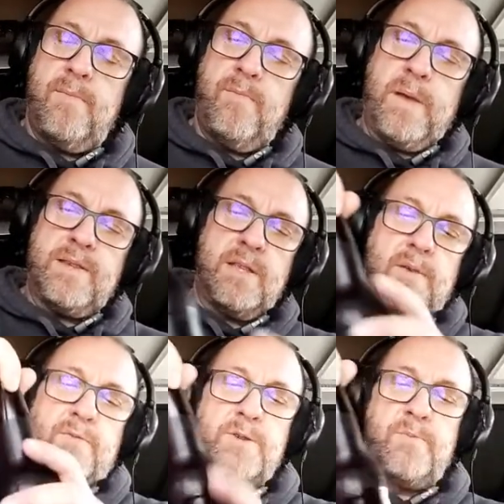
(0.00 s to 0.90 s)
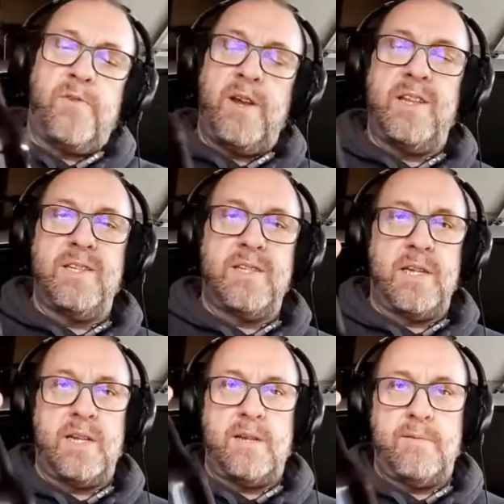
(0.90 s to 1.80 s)
basically for some friends,
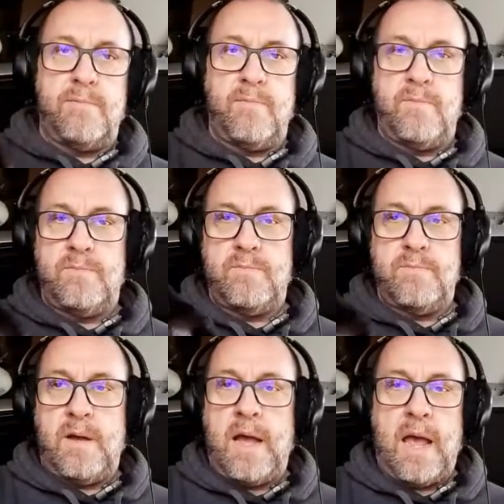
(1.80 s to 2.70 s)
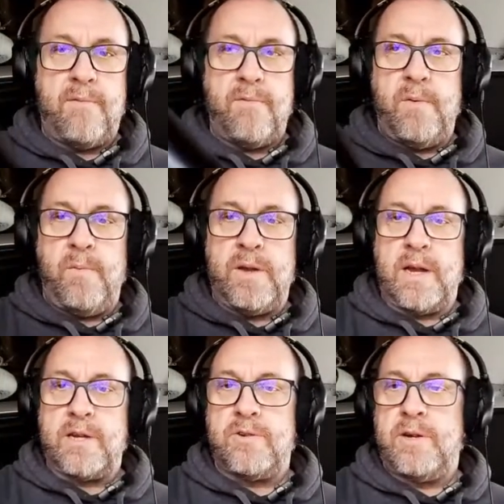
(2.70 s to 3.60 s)
and I have one
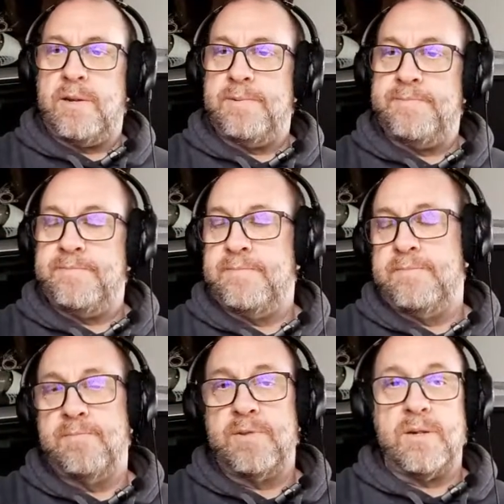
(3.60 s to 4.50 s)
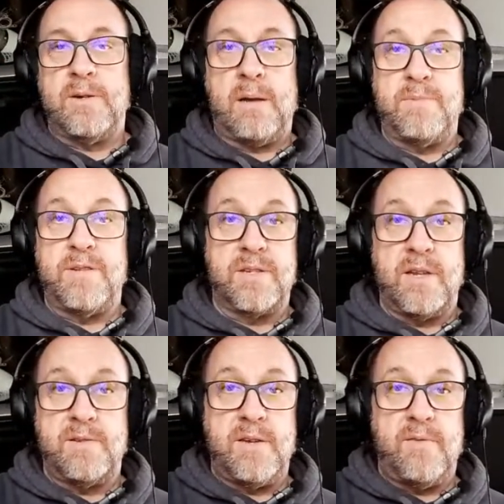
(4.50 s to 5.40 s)
extra. So I'm just gonna